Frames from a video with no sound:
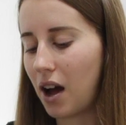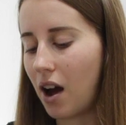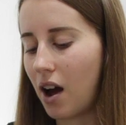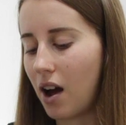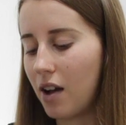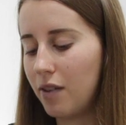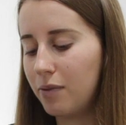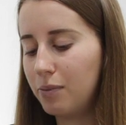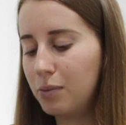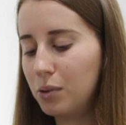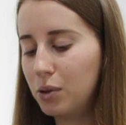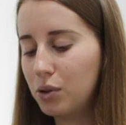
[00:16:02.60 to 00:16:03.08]

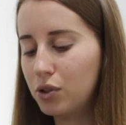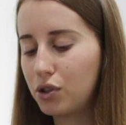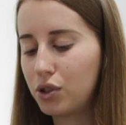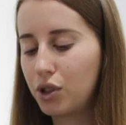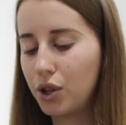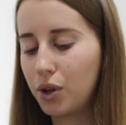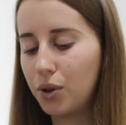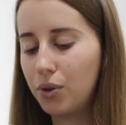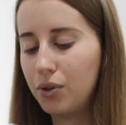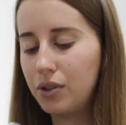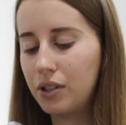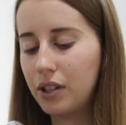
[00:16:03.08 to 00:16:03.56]
I've bought
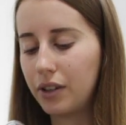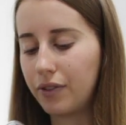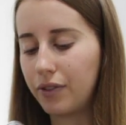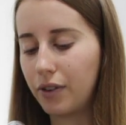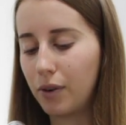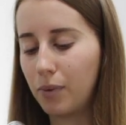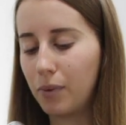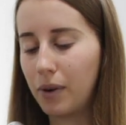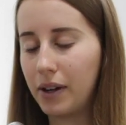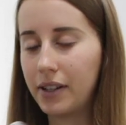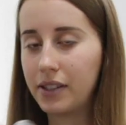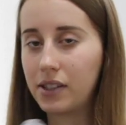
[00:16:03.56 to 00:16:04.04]
two
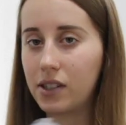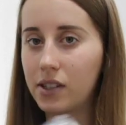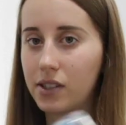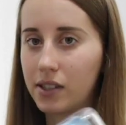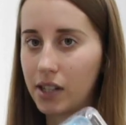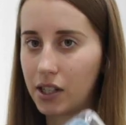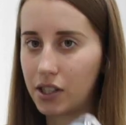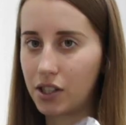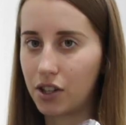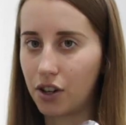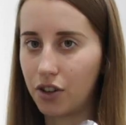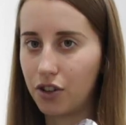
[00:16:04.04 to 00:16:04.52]
different ones because
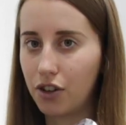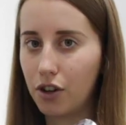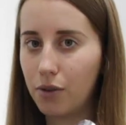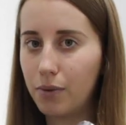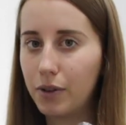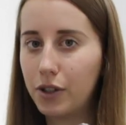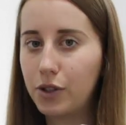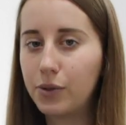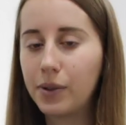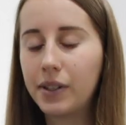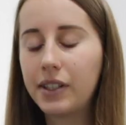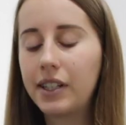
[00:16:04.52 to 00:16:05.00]
I don't know
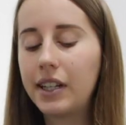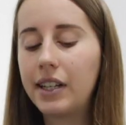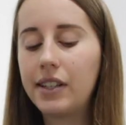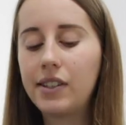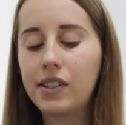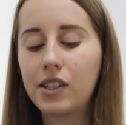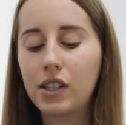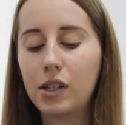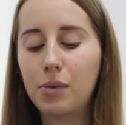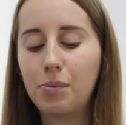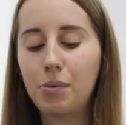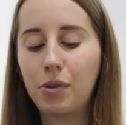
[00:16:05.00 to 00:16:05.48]
which one
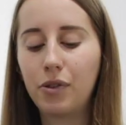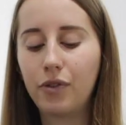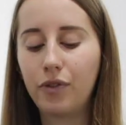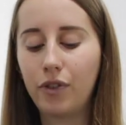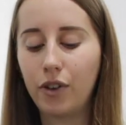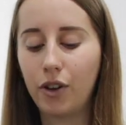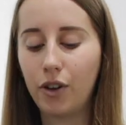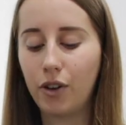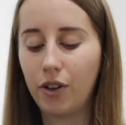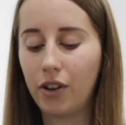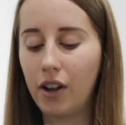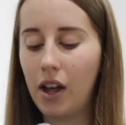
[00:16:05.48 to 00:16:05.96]
he's going to
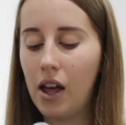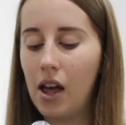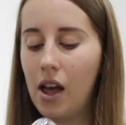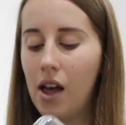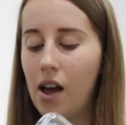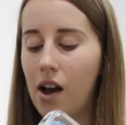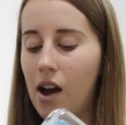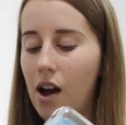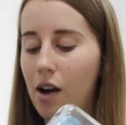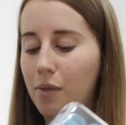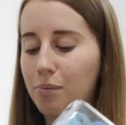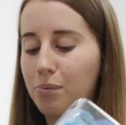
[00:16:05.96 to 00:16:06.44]
prefer.
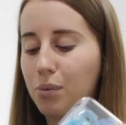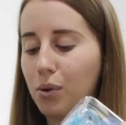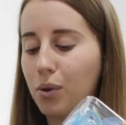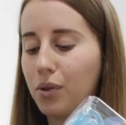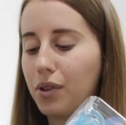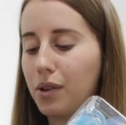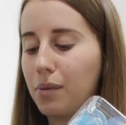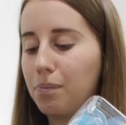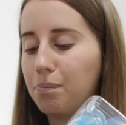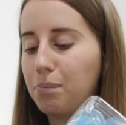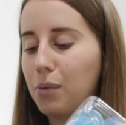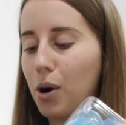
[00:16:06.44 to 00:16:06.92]
I
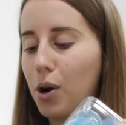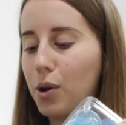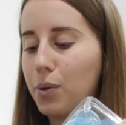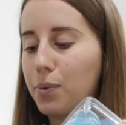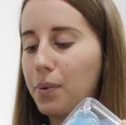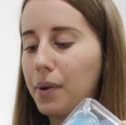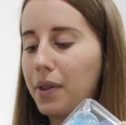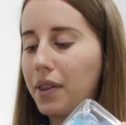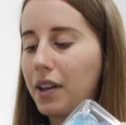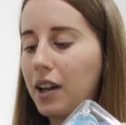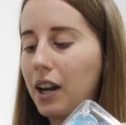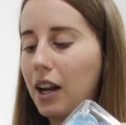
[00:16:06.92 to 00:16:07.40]
bought them
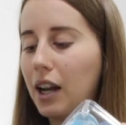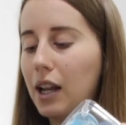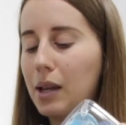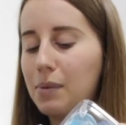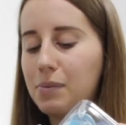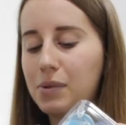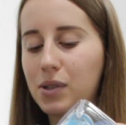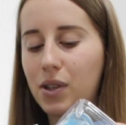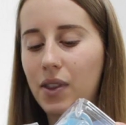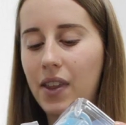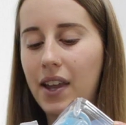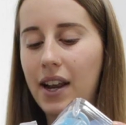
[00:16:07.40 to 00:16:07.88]
both with
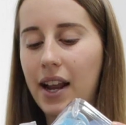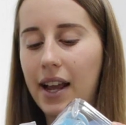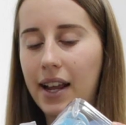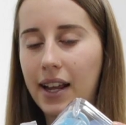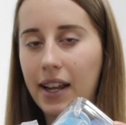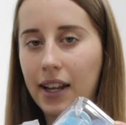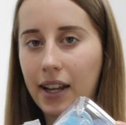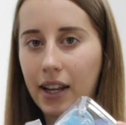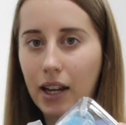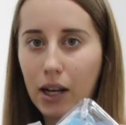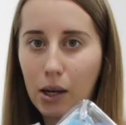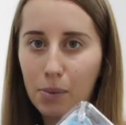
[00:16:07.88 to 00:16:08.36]
clips so that I
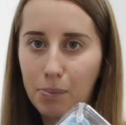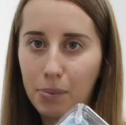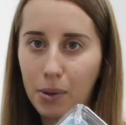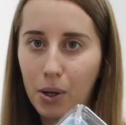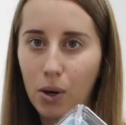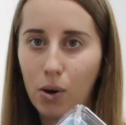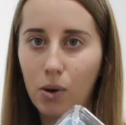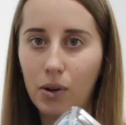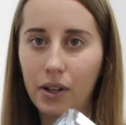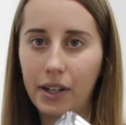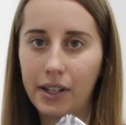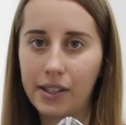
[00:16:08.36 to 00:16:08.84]
can clip
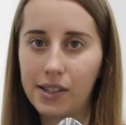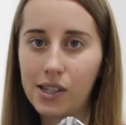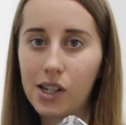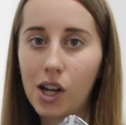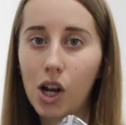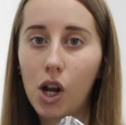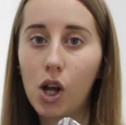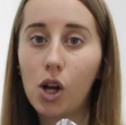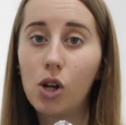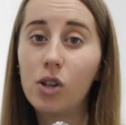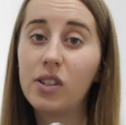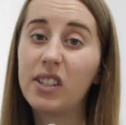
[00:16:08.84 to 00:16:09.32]
it on his
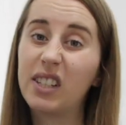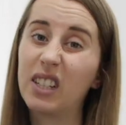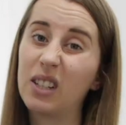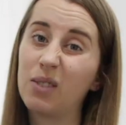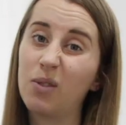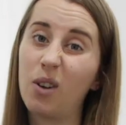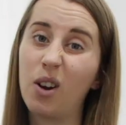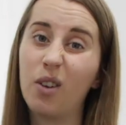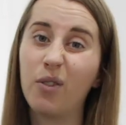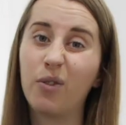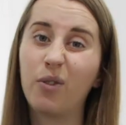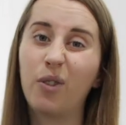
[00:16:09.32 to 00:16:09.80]
clothes and
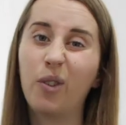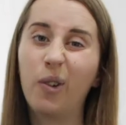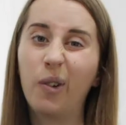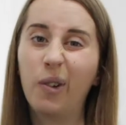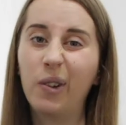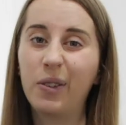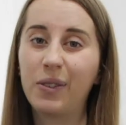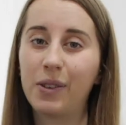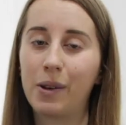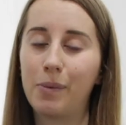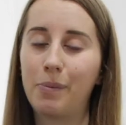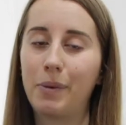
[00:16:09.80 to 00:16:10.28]
it won't
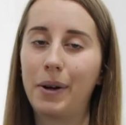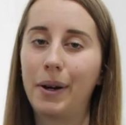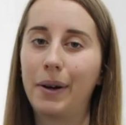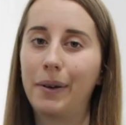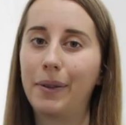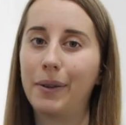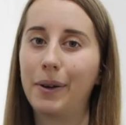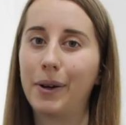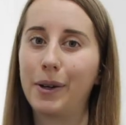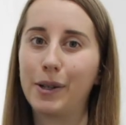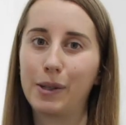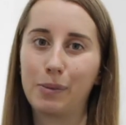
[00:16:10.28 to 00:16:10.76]
fall somewhere
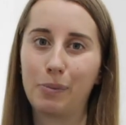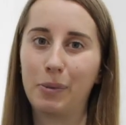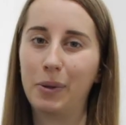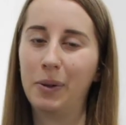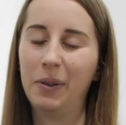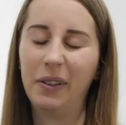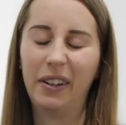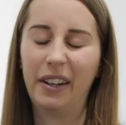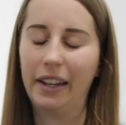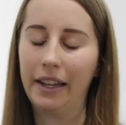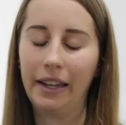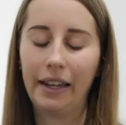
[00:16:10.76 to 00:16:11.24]
in the
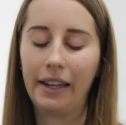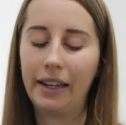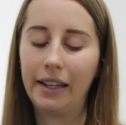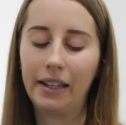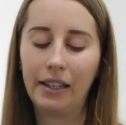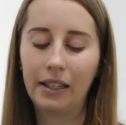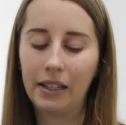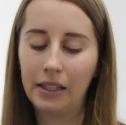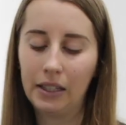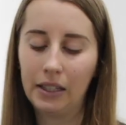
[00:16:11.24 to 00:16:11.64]
hospital and get